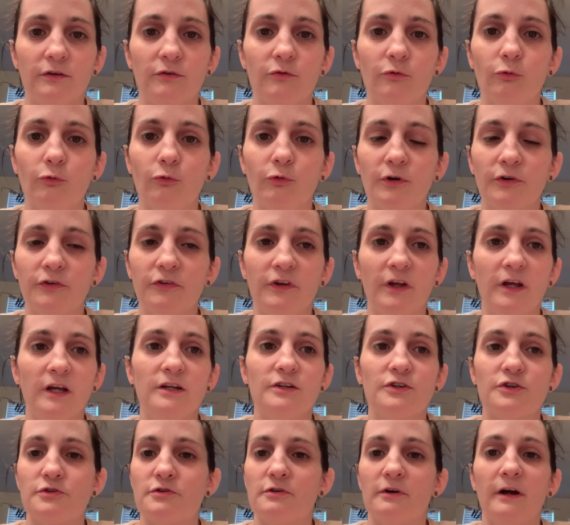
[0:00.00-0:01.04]
We're
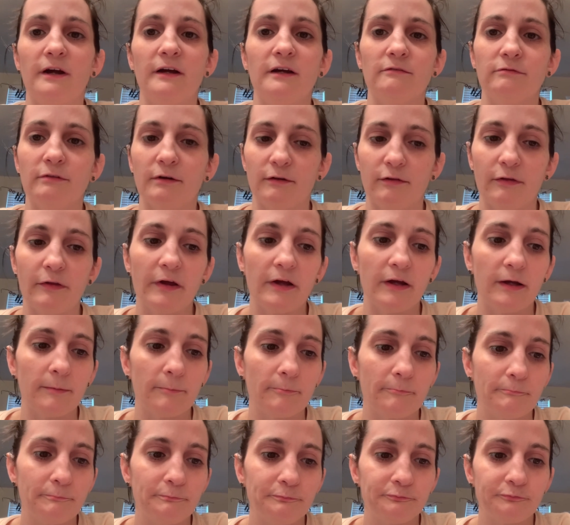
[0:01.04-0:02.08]
saying try everything.
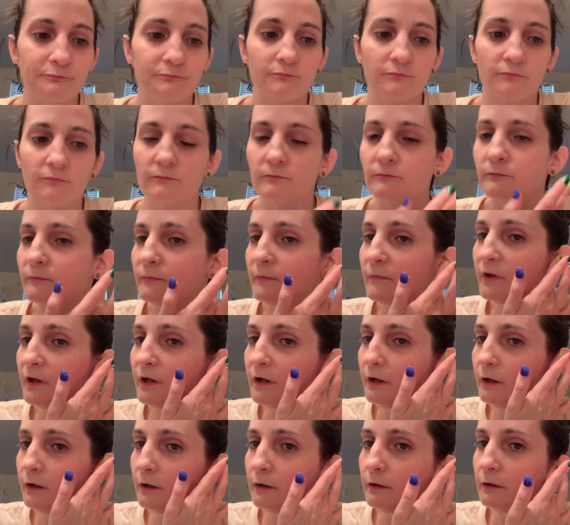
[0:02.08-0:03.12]

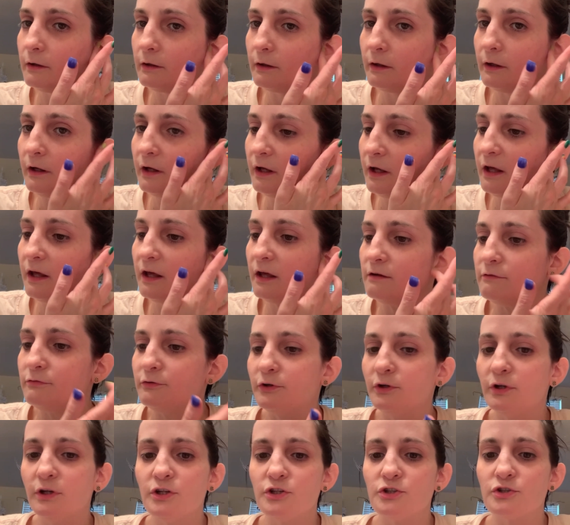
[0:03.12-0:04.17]
Yeah if you're
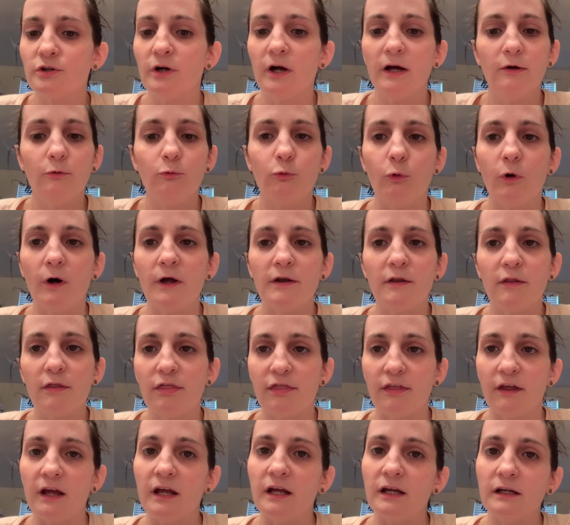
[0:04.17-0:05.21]
gonna try one
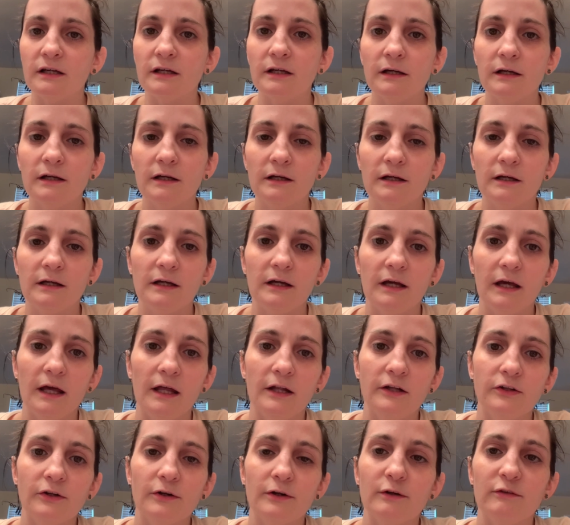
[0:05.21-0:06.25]
thing
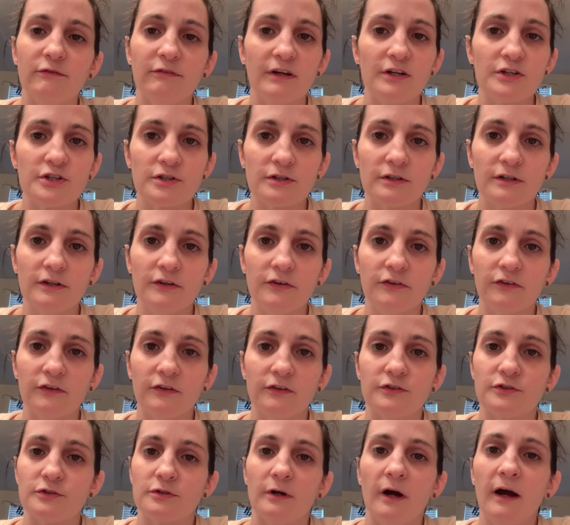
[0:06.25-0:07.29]
and you're adventurous,
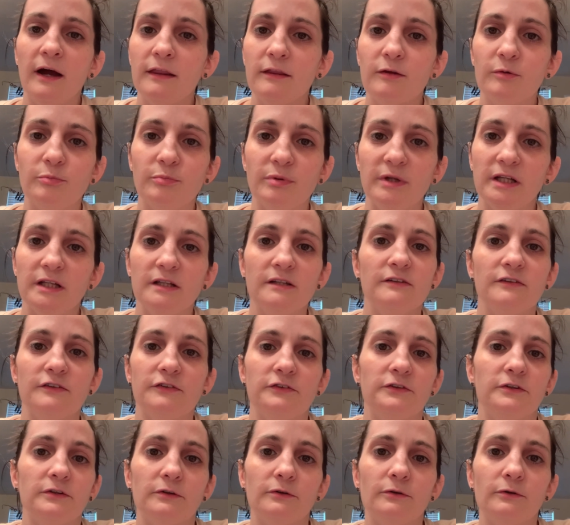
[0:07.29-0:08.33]
try the bean
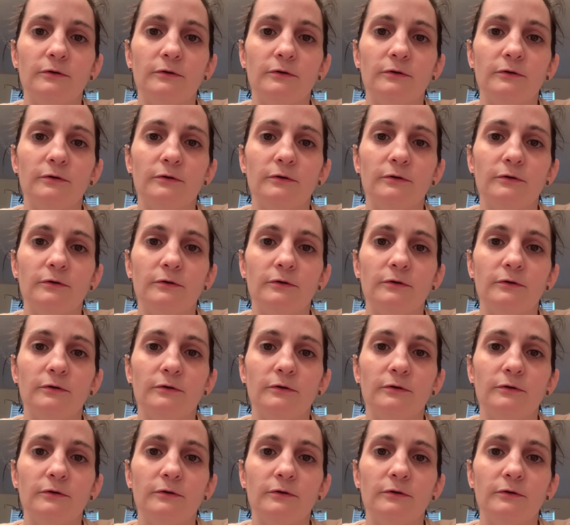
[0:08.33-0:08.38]
stew.